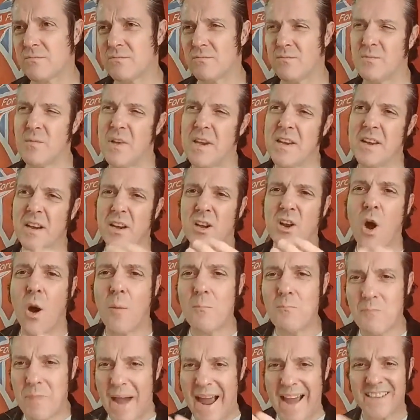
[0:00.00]
a
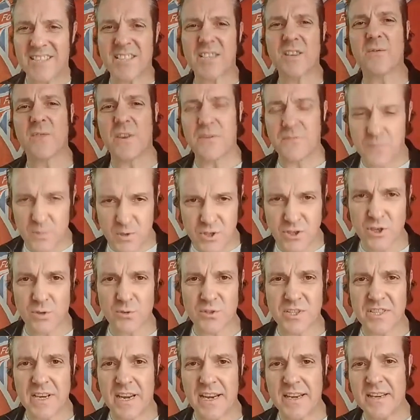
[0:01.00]
combative, if you shall
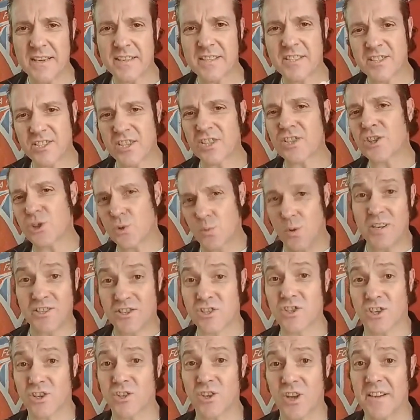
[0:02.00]
say,
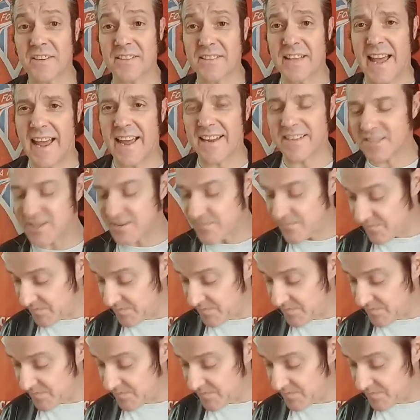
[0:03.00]
situation like that.